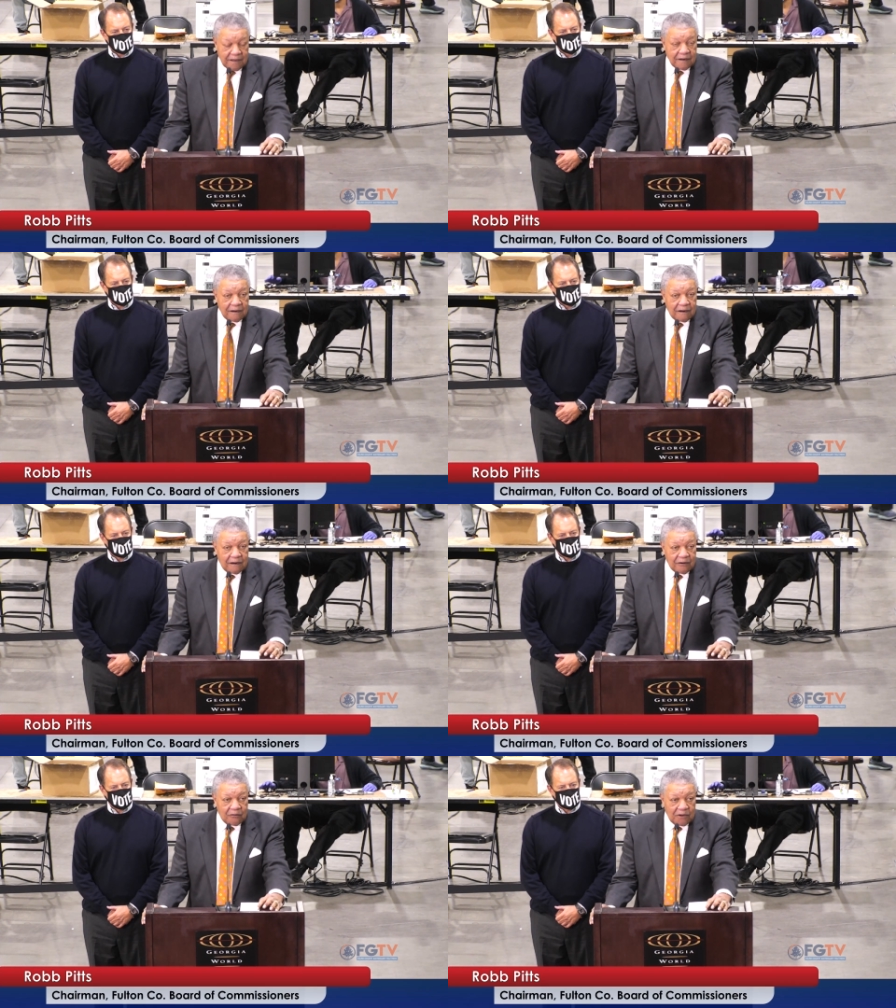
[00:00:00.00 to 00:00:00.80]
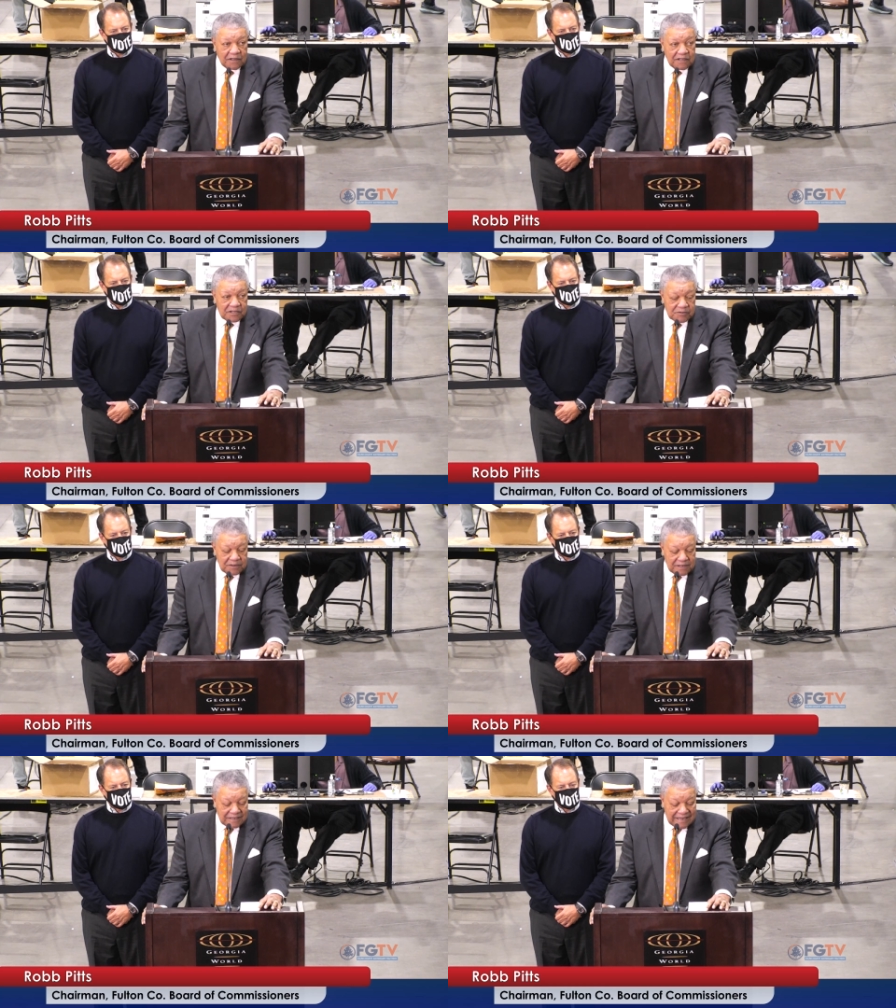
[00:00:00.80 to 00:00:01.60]
There are
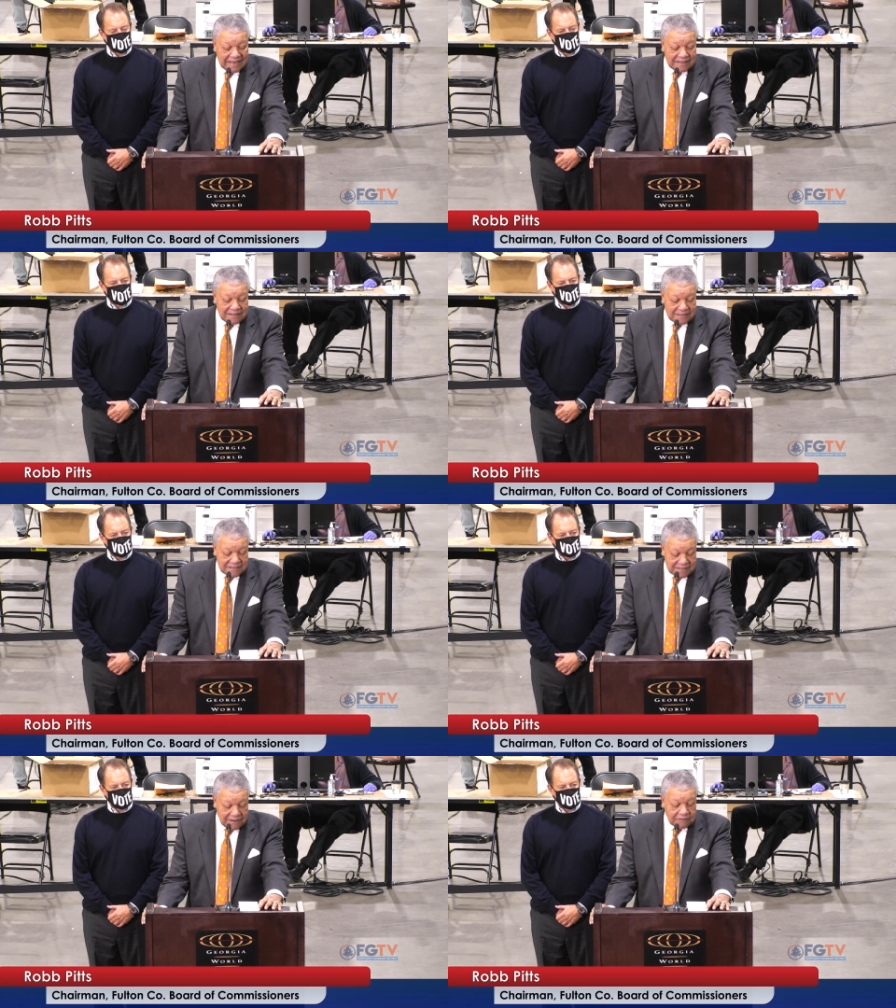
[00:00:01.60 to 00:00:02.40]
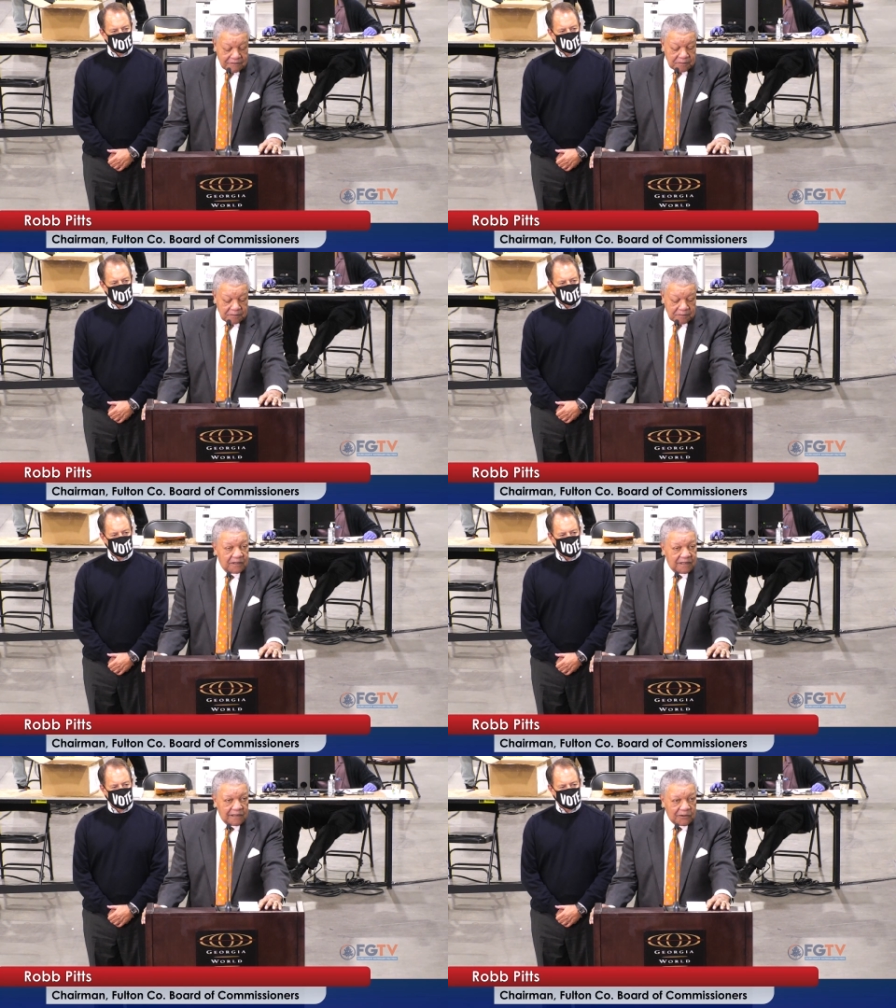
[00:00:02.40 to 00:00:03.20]
197
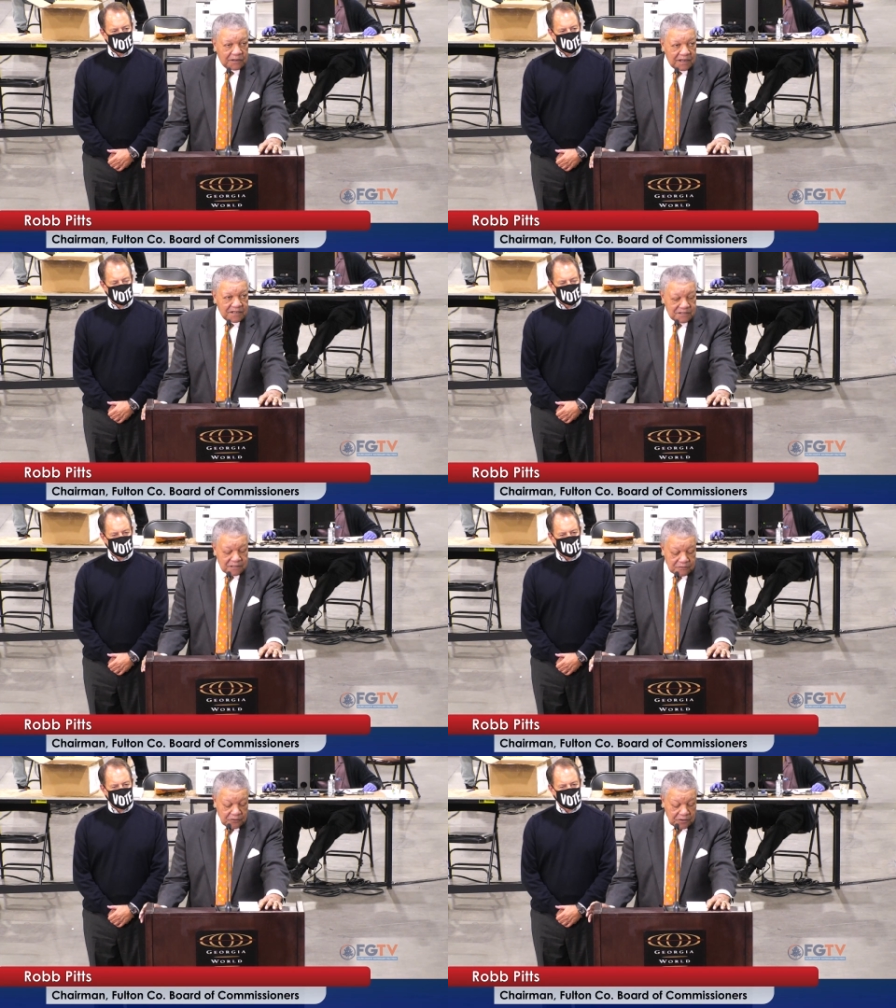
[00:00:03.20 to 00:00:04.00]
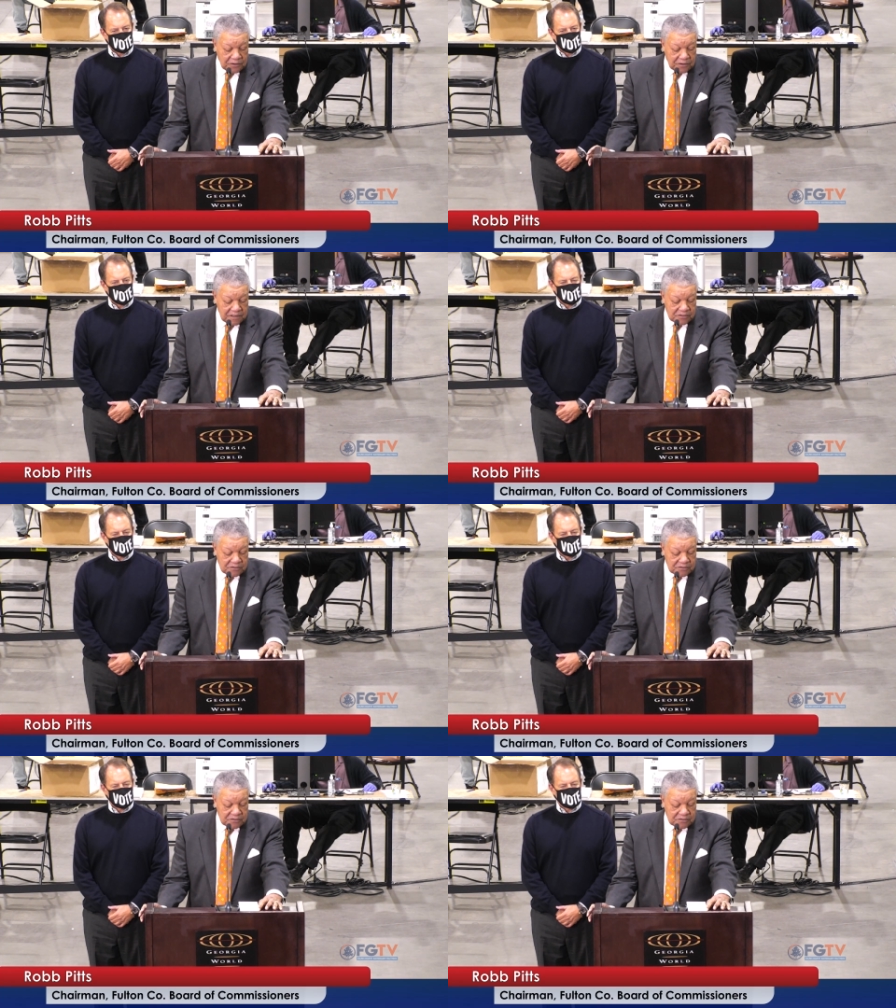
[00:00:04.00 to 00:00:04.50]
polling locations for the